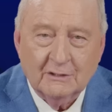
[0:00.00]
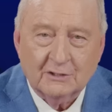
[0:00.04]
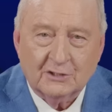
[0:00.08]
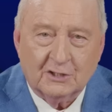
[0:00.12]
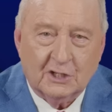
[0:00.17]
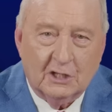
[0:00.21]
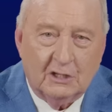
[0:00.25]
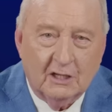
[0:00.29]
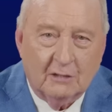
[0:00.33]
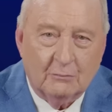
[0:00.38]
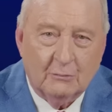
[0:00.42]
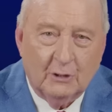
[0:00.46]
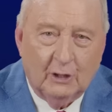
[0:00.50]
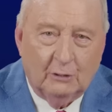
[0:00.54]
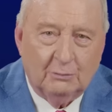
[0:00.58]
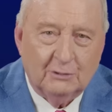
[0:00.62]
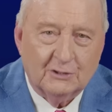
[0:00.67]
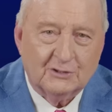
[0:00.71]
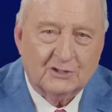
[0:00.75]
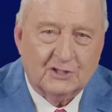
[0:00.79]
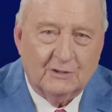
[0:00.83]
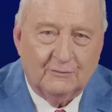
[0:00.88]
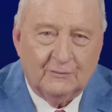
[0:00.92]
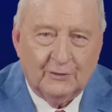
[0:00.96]
Sydney and
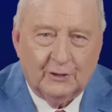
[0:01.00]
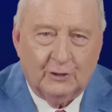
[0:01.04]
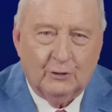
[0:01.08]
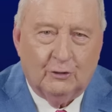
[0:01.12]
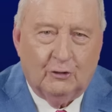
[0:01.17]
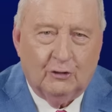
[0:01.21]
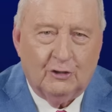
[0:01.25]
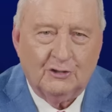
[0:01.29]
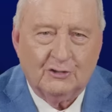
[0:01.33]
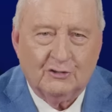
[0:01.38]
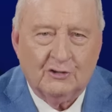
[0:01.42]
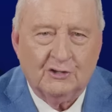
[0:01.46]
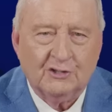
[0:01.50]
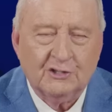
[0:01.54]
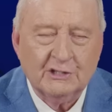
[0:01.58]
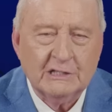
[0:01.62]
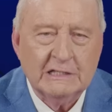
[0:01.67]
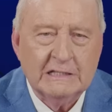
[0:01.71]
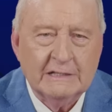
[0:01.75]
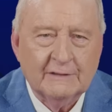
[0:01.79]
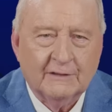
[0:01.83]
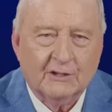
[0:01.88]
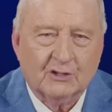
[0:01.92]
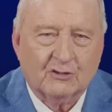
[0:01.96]
Melbourne Symphony Orchestras,
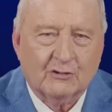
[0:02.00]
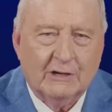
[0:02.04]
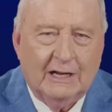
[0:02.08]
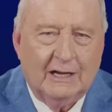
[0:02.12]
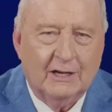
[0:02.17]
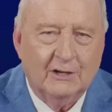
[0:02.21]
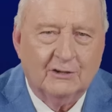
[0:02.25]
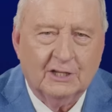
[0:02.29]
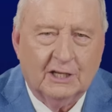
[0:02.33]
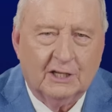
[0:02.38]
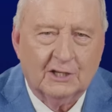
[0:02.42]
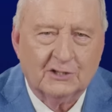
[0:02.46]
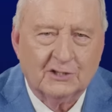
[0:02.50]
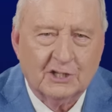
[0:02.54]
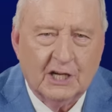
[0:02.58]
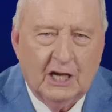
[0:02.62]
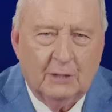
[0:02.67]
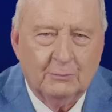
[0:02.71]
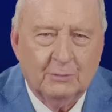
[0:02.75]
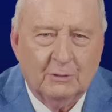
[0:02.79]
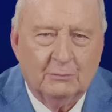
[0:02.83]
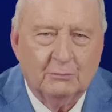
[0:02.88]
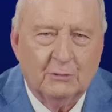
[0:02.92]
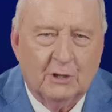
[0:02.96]
the Australian Tennis
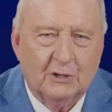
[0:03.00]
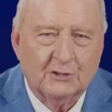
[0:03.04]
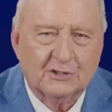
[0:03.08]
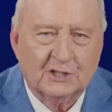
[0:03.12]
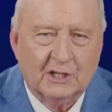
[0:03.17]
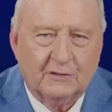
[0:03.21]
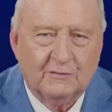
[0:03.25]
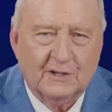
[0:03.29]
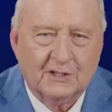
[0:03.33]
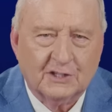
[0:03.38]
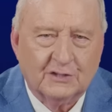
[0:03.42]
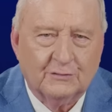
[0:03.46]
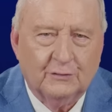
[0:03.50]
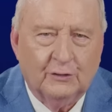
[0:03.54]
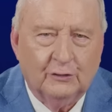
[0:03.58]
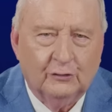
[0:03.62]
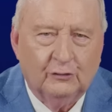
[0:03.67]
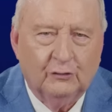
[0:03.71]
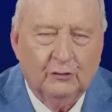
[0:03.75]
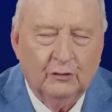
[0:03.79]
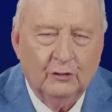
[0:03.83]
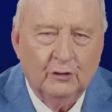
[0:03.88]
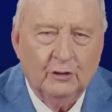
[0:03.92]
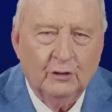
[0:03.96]
Open, music
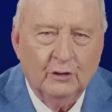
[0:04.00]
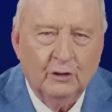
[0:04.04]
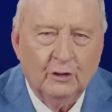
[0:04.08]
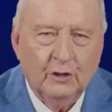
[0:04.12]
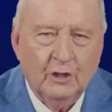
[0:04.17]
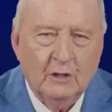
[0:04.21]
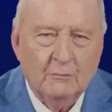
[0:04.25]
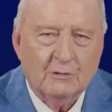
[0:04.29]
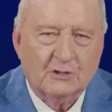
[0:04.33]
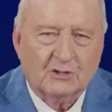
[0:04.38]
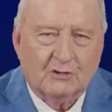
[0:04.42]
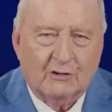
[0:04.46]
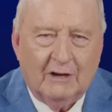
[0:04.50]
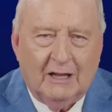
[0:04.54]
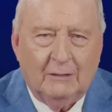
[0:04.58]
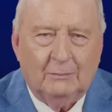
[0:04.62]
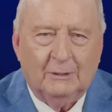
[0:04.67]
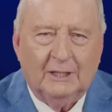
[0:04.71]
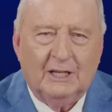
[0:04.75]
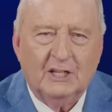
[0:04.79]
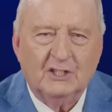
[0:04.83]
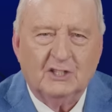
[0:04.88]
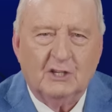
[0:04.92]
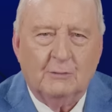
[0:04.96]
festivals. Mr
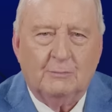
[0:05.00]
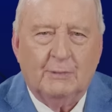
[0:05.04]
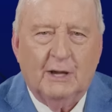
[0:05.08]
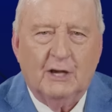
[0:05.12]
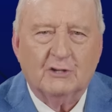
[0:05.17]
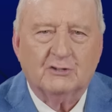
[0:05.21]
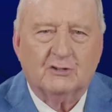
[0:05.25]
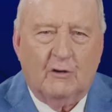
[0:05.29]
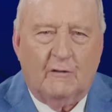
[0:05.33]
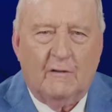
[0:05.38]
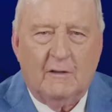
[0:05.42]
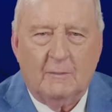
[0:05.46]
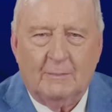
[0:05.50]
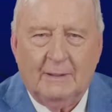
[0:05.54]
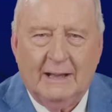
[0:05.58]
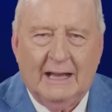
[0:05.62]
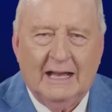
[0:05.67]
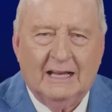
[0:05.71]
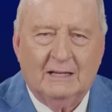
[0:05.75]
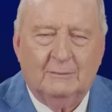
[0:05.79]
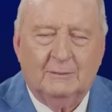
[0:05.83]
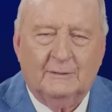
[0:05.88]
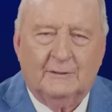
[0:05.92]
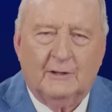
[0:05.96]
Albanese boasted in the
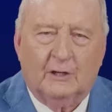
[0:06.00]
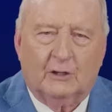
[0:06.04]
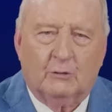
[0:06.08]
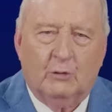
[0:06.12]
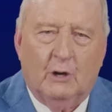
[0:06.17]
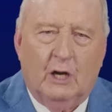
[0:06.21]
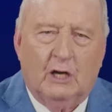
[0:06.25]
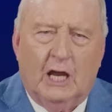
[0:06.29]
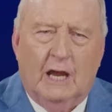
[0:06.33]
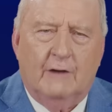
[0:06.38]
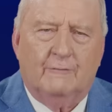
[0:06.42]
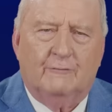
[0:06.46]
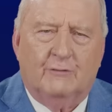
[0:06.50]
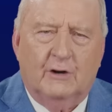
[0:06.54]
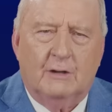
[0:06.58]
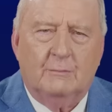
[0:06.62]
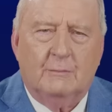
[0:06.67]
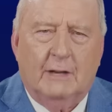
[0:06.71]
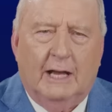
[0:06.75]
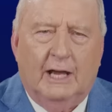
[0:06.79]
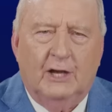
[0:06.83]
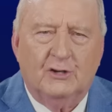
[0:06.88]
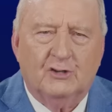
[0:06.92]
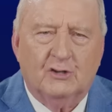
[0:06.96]
Parliament that, quote, every
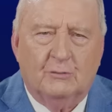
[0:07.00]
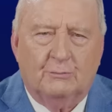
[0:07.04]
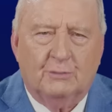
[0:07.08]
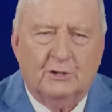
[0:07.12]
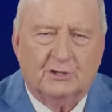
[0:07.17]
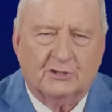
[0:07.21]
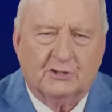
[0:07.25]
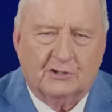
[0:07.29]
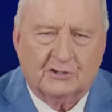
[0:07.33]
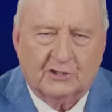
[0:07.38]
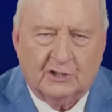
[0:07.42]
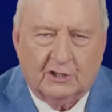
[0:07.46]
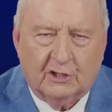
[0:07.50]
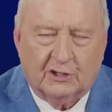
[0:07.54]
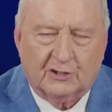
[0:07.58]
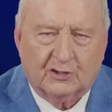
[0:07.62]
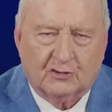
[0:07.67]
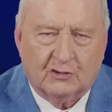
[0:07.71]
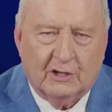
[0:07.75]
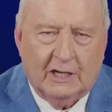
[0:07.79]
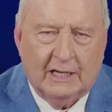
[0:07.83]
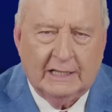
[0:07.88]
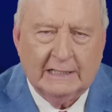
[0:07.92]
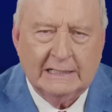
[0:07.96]
major business in
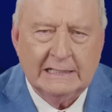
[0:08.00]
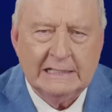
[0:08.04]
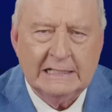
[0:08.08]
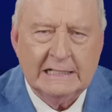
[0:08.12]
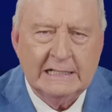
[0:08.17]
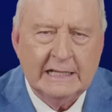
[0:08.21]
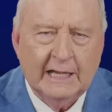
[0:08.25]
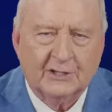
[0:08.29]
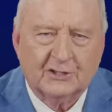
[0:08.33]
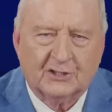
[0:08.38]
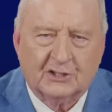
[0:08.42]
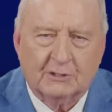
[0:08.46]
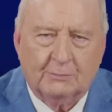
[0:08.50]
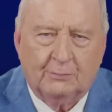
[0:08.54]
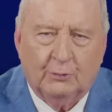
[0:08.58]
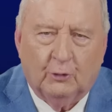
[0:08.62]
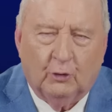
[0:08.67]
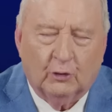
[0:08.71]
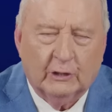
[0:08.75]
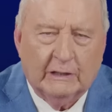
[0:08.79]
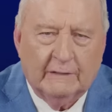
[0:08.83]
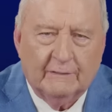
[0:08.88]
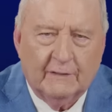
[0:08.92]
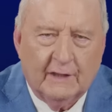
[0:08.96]
Australia is
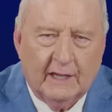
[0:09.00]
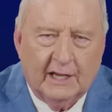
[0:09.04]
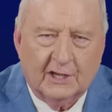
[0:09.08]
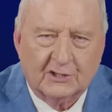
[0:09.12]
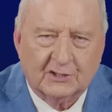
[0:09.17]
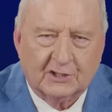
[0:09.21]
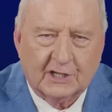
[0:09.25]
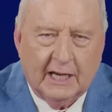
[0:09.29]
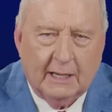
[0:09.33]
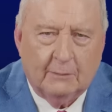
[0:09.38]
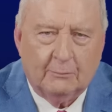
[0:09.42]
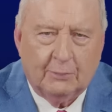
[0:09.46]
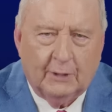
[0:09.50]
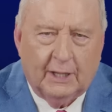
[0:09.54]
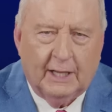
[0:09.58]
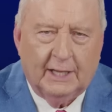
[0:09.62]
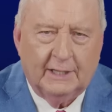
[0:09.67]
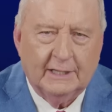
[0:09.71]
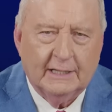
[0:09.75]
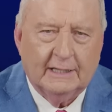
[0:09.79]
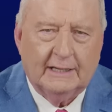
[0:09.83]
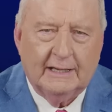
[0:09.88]
supporting the Yes campaign.